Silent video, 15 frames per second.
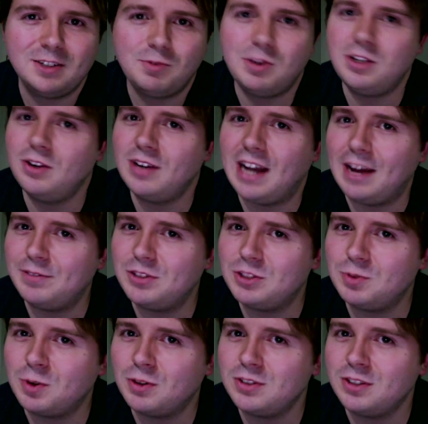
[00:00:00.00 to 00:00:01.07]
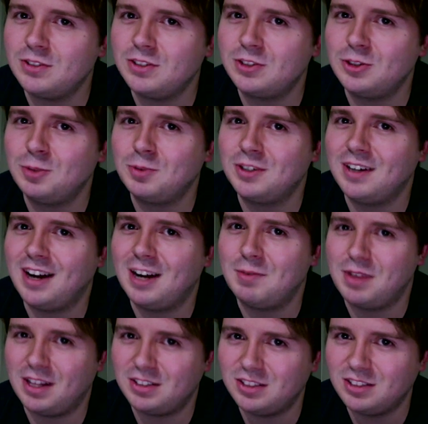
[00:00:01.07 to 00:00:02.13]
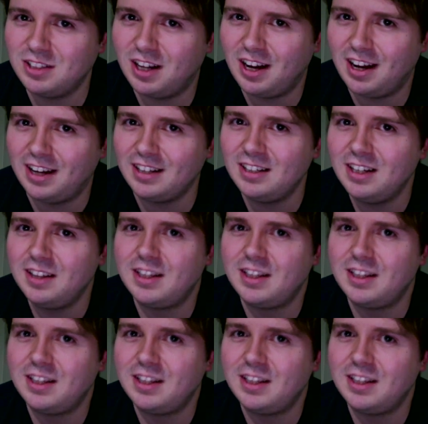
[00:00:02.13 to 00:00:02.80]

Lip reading: We don't have to surrender ourselves to the global economy. That's a lie.